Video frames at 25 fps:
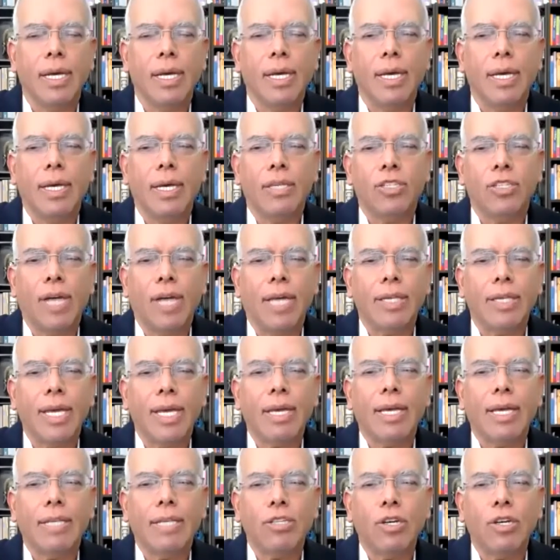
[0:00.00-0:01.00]
So I
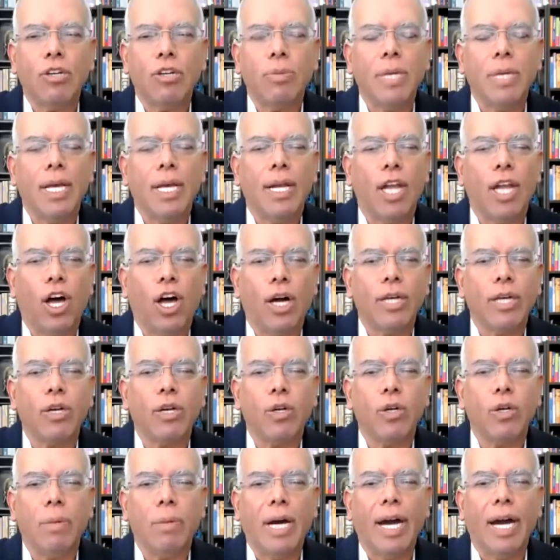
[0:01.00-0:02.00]
think it's going to be a long
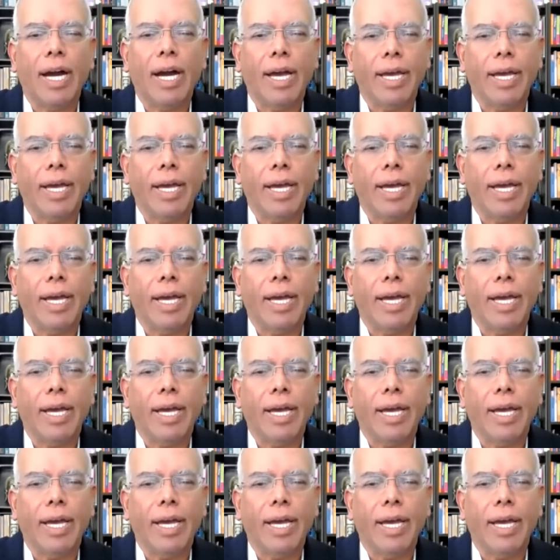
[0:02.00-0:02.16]
goodbye.